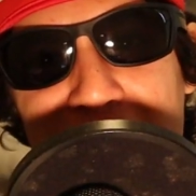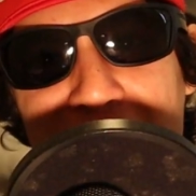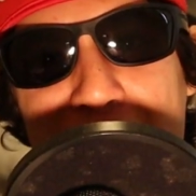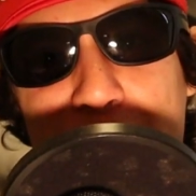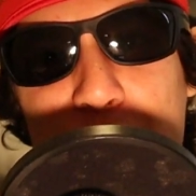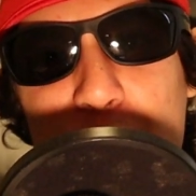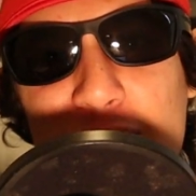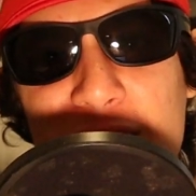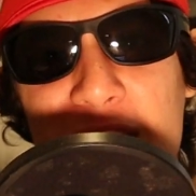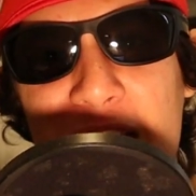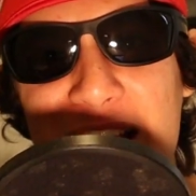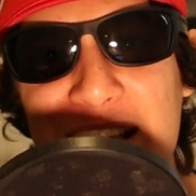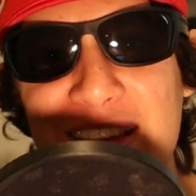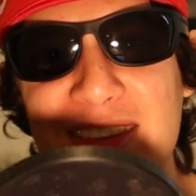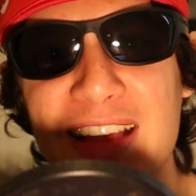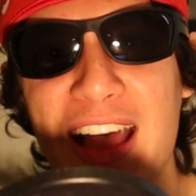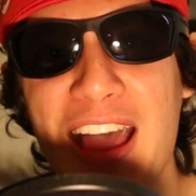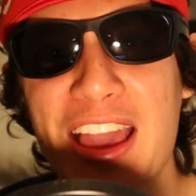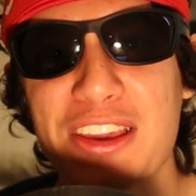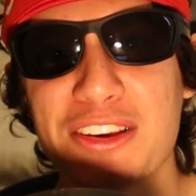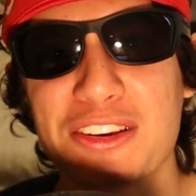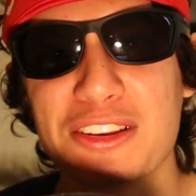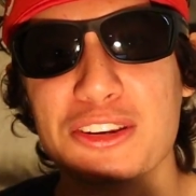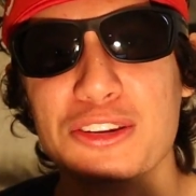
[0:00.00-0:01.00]
gamers,
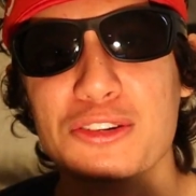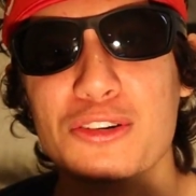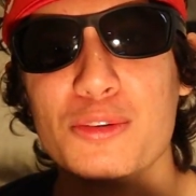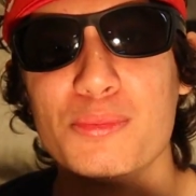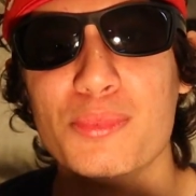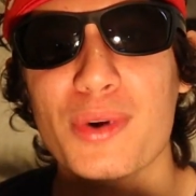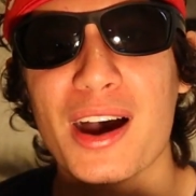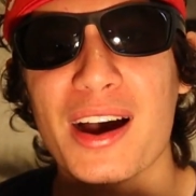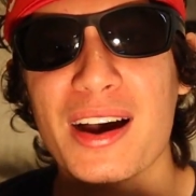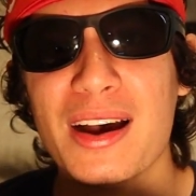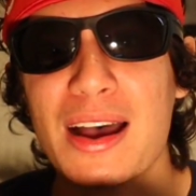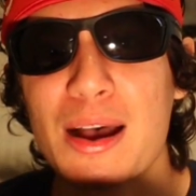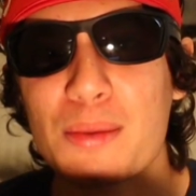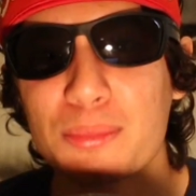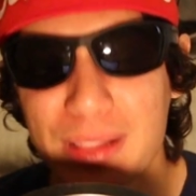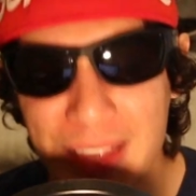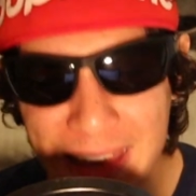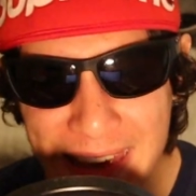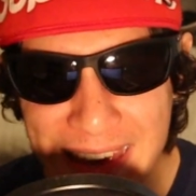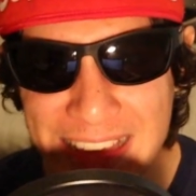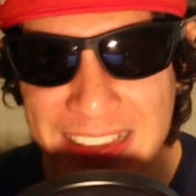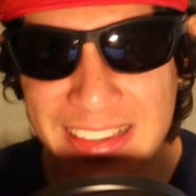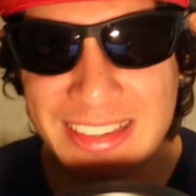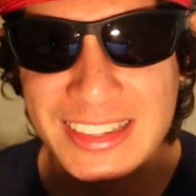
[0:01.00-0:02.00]
KSI. You can do it, bro.
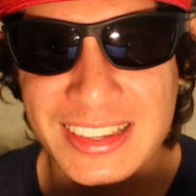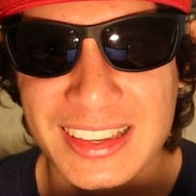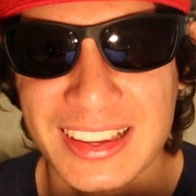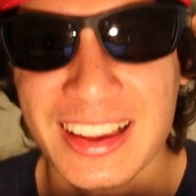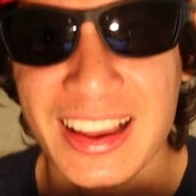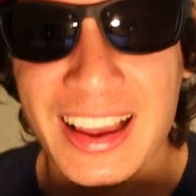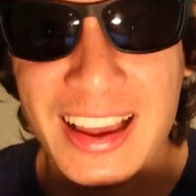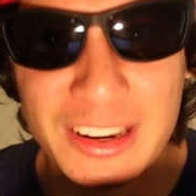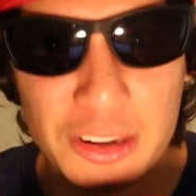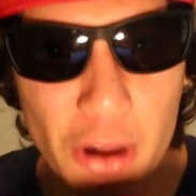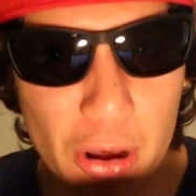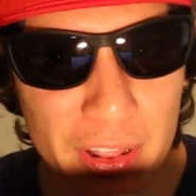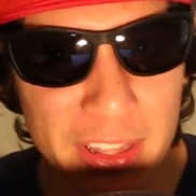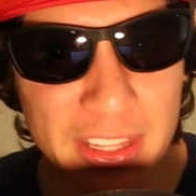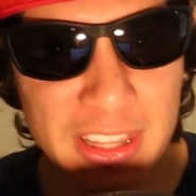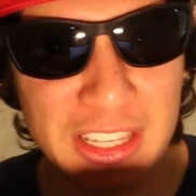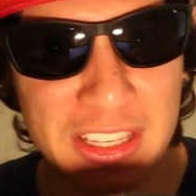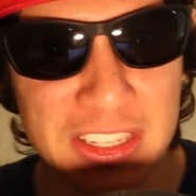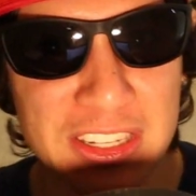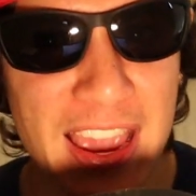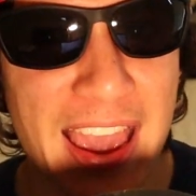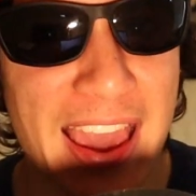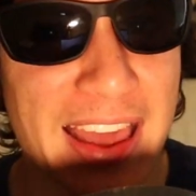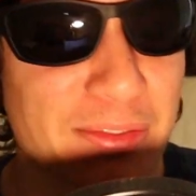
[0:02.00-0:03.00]
Please. Don't let
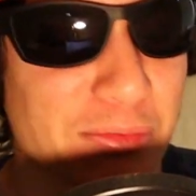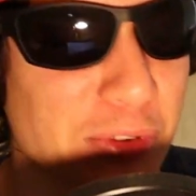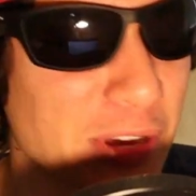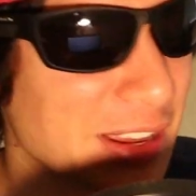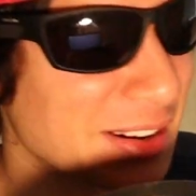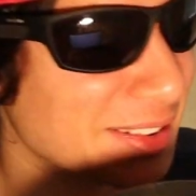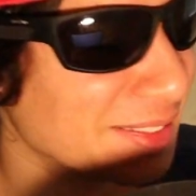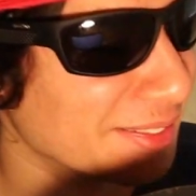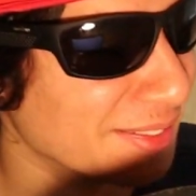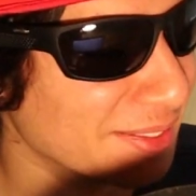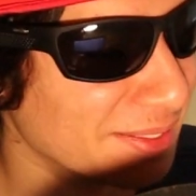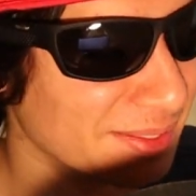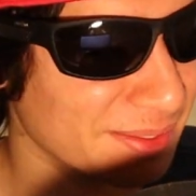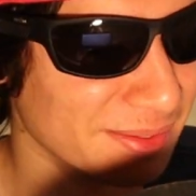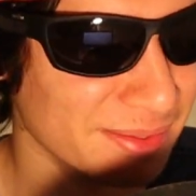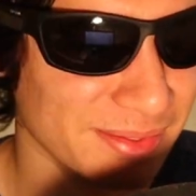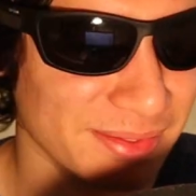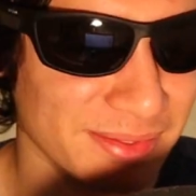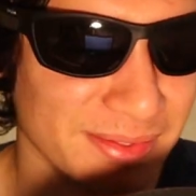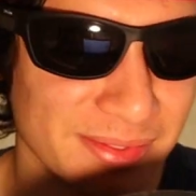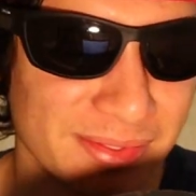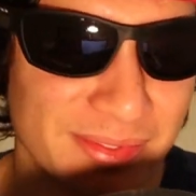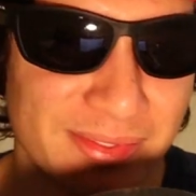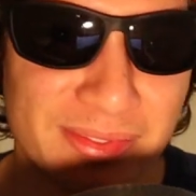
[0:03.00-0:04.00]
the Chad
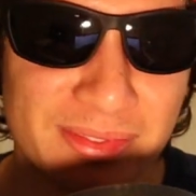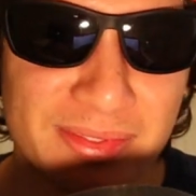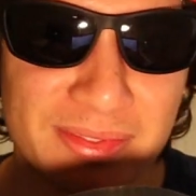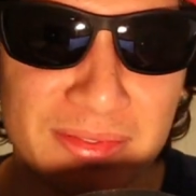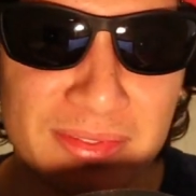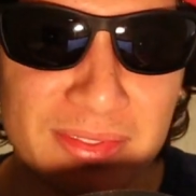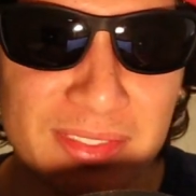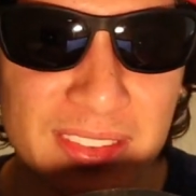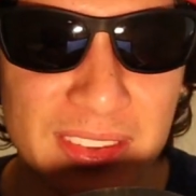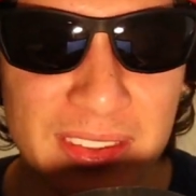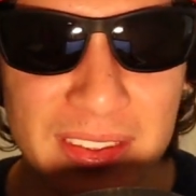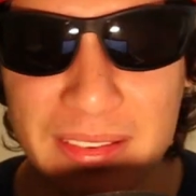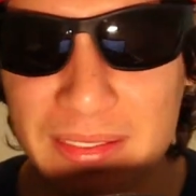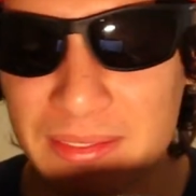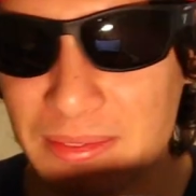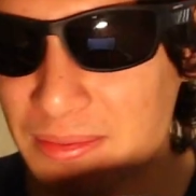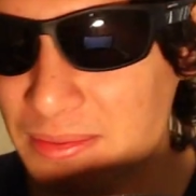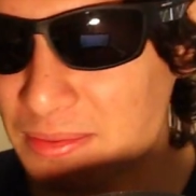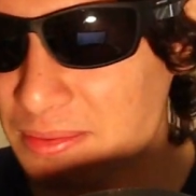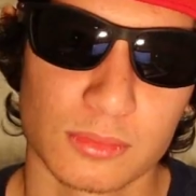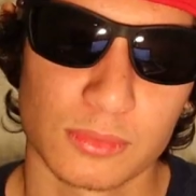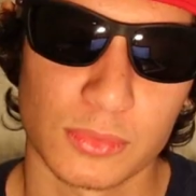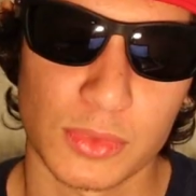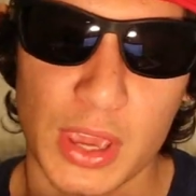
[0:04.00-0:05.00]

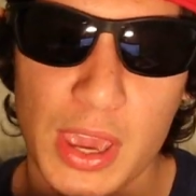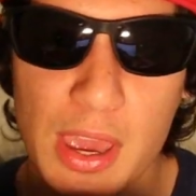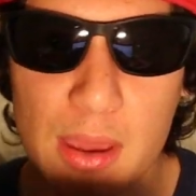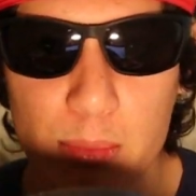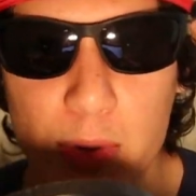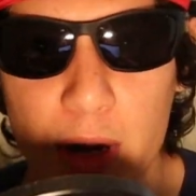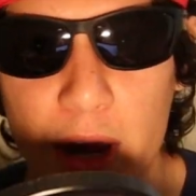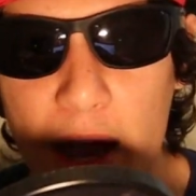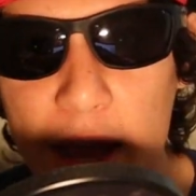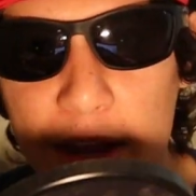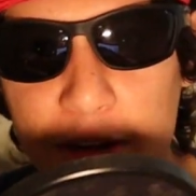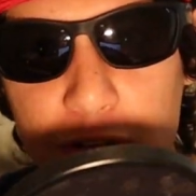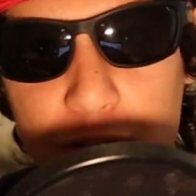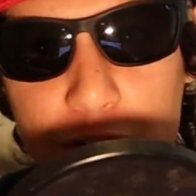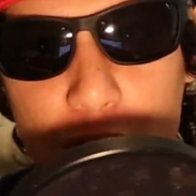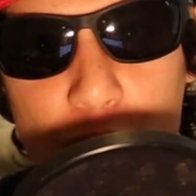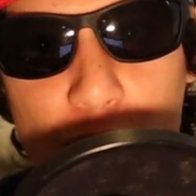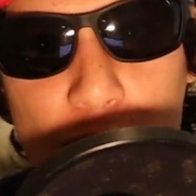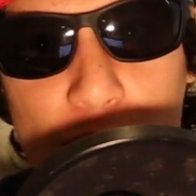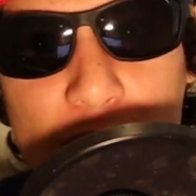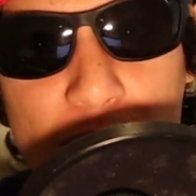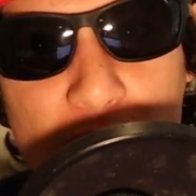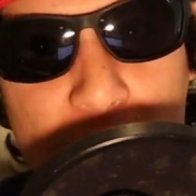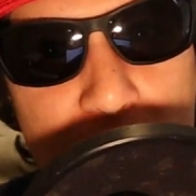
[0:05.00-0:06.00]
win. Yeah, bro. I don't
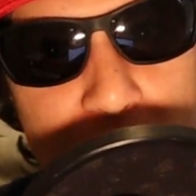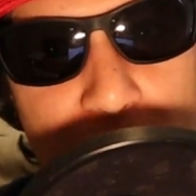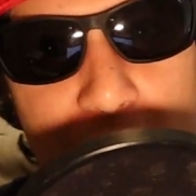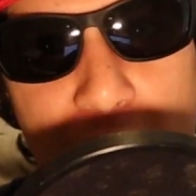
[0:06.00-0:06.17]
know.